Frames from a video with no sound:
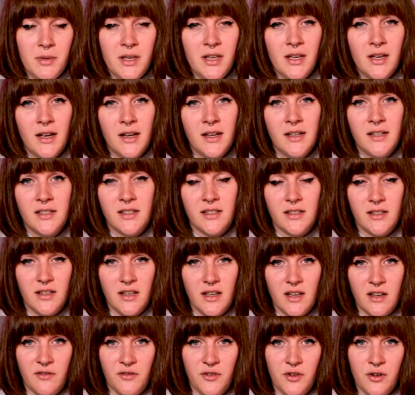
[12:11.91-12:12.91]
because
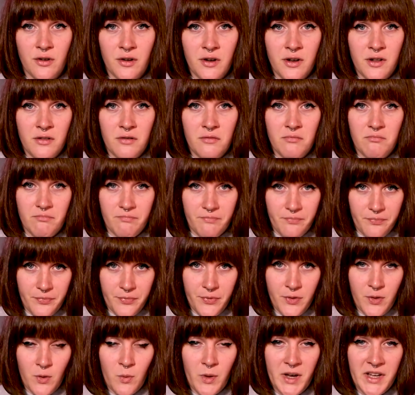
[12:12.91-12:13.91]
if you're in the